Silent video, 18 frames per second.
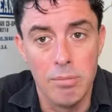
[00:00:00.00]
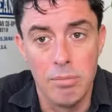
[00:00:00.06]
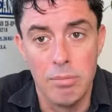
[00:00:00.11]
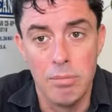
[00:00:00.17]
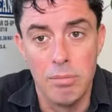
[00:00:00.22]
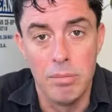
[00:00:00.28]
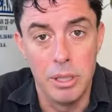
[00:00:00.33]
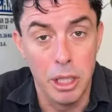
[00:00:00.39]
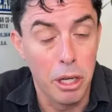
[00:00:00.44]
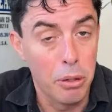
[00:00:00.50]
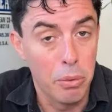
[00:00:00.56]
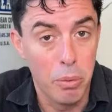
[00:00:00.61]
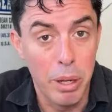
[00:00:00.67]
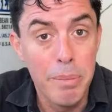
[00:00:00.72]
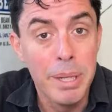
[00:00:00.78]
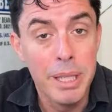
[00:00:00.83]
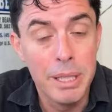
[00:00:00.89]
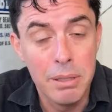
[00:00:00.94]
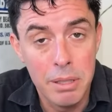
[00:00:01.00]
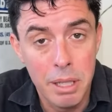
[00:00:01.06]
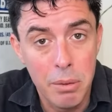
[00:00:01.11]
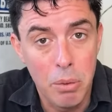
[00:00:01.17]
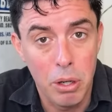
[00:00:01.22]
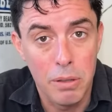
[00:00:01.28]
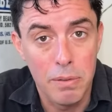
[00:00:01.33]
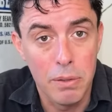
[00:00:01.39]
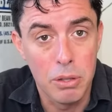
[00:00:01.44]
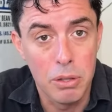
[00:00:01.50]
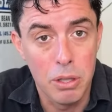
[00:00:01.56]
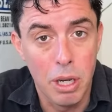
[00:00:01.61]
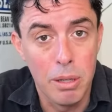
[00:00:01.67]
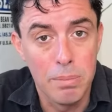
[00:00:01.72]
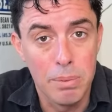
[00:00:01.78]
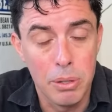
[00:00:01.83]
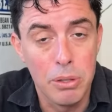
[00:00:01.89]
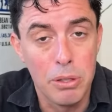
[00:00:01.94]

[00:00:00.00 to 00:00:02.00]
Young women that worked for Trump who